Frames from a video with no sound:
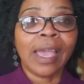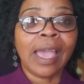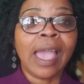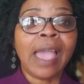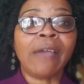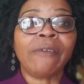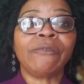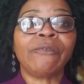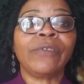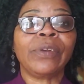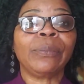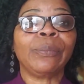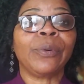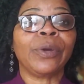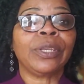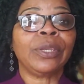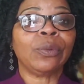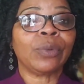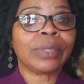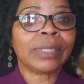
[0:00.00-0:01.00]

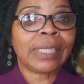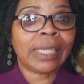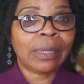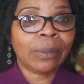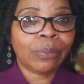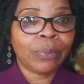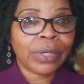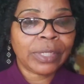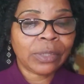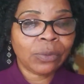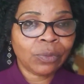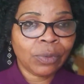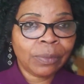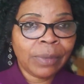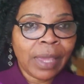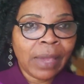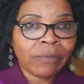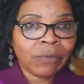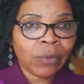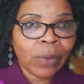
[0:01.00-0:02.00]
Everybody was celebrating with
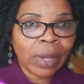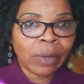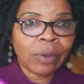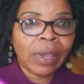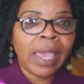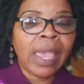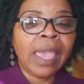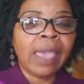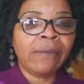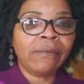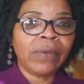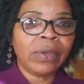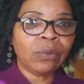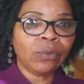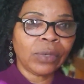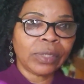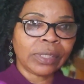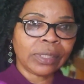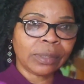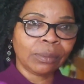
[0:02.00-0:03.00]
me everywhere I go, even
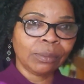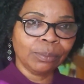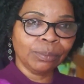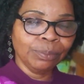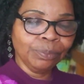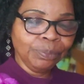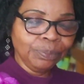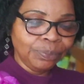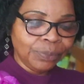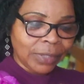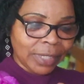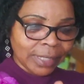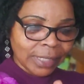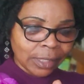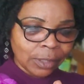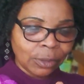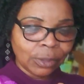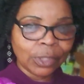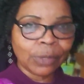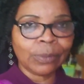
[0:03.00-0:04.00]
with,
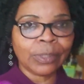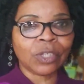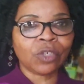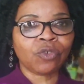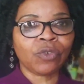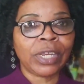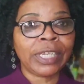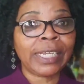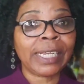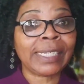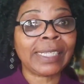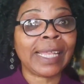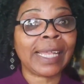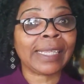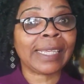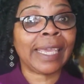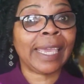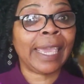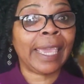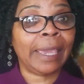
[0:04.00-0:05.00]
excuse me, strangers
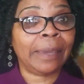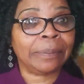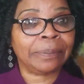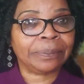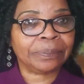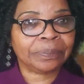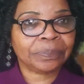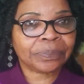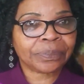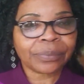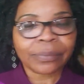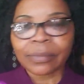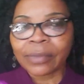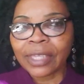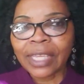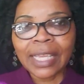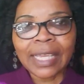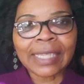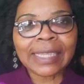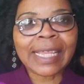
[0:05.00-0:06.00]
that came
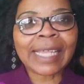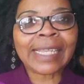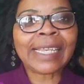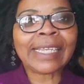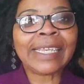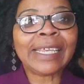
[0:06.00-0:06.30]
that they